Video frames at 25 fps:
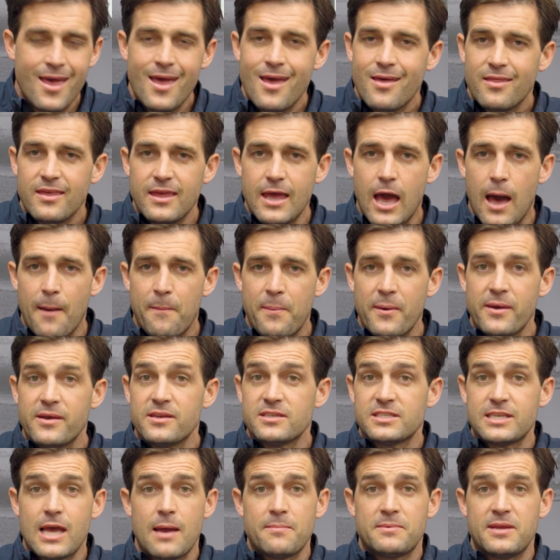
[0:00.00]
The upper,
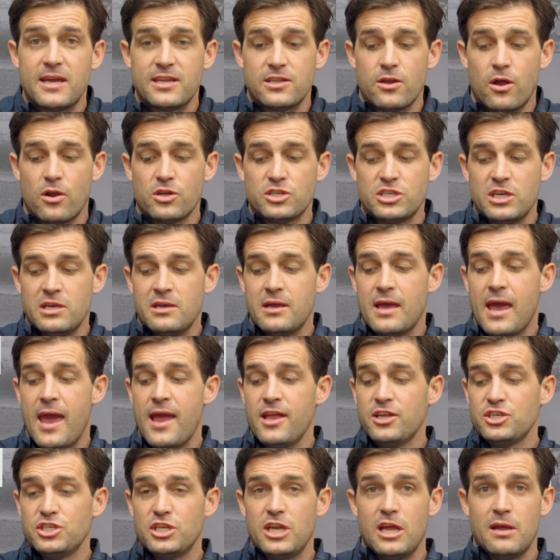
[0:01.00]
same technology,
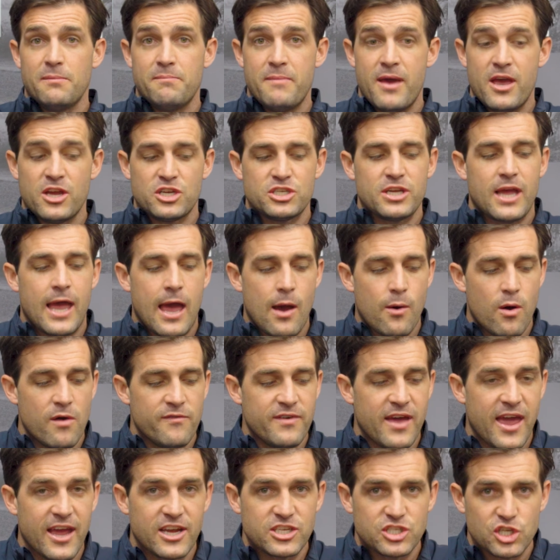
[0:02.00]
engineered mesh,
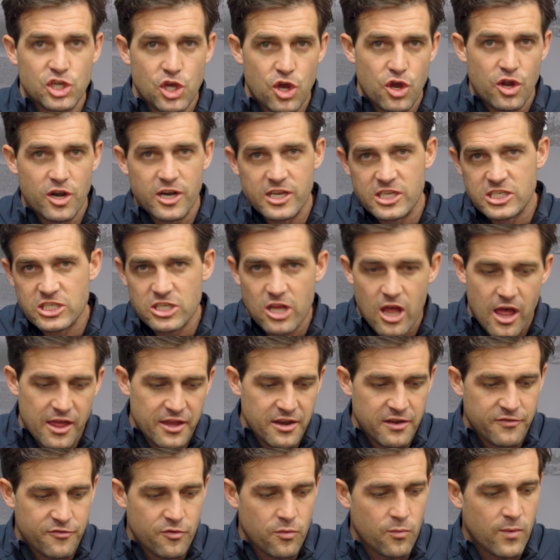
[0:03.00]
however executed in slightly
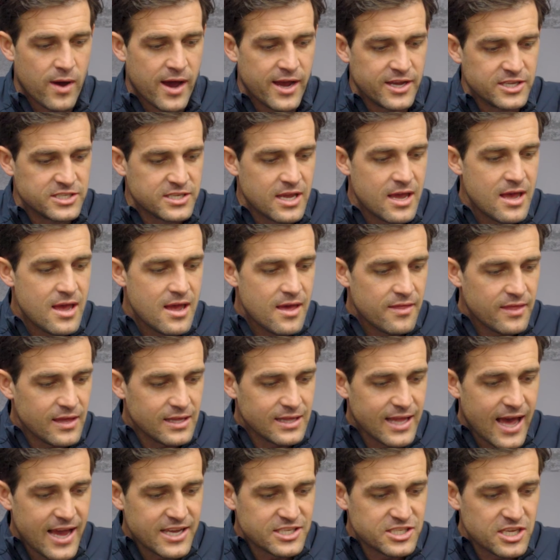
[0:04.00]
different ways. The
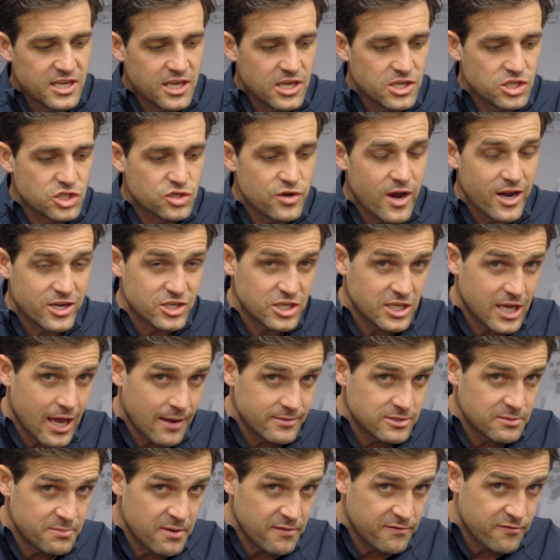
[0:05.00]
lacing construction
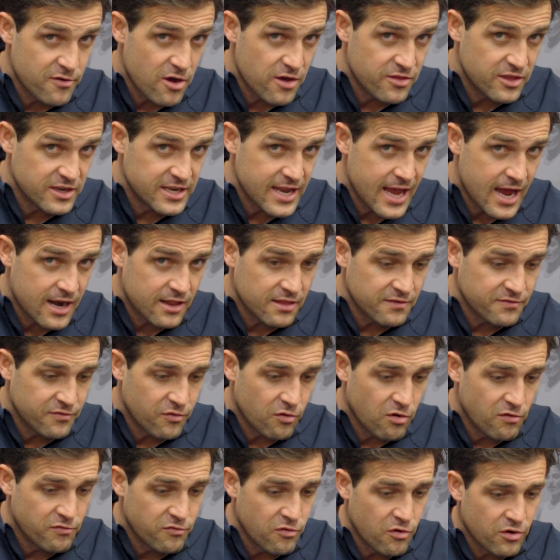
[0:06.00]
comes a bit further down in the
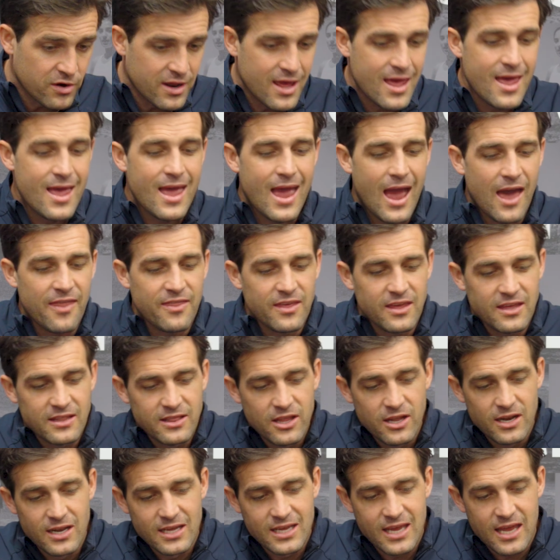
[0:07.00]
forefoot, and the
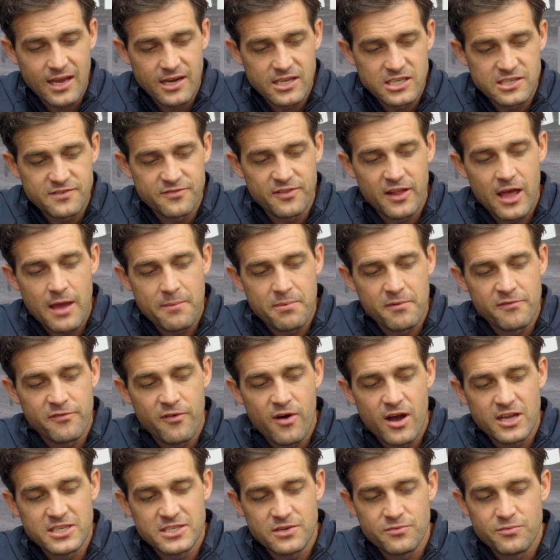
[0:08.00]
little Achilles flare
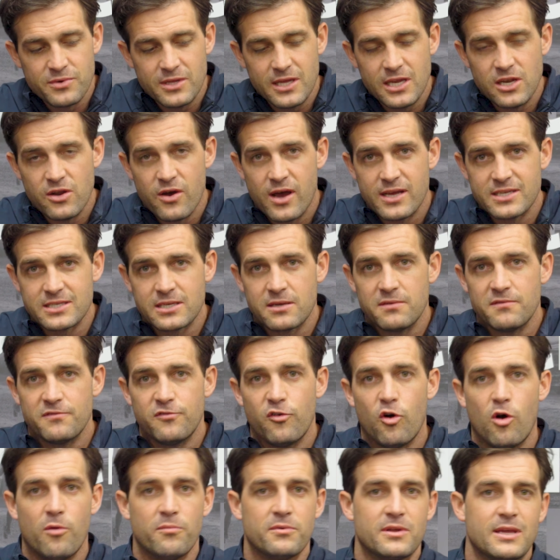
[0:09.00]
provides a really nice
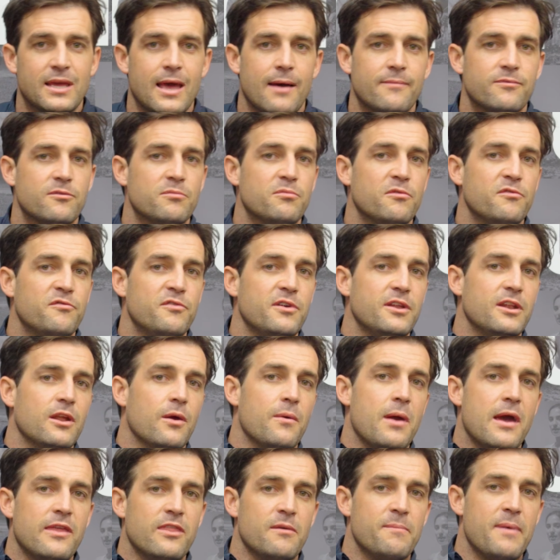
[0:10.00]
conformed, comfortable fit
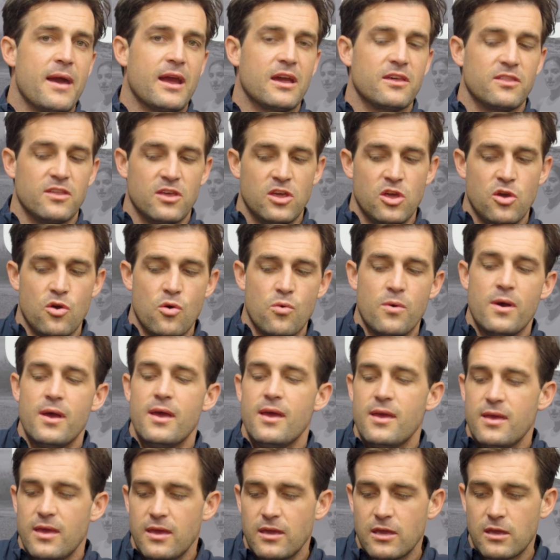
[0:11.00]
around the back of the heel
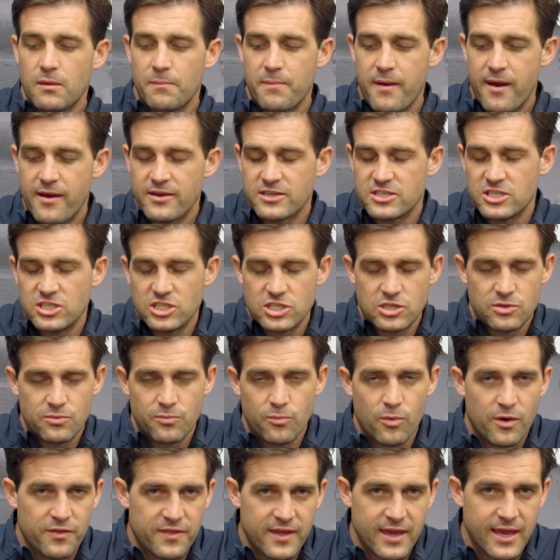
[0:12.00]
in comparison to
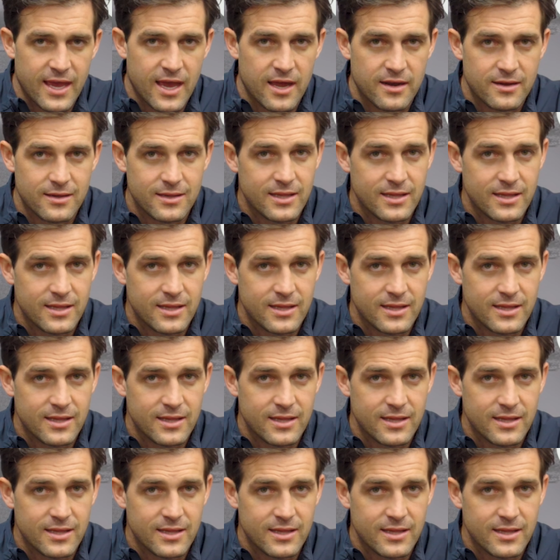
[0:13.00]
what they had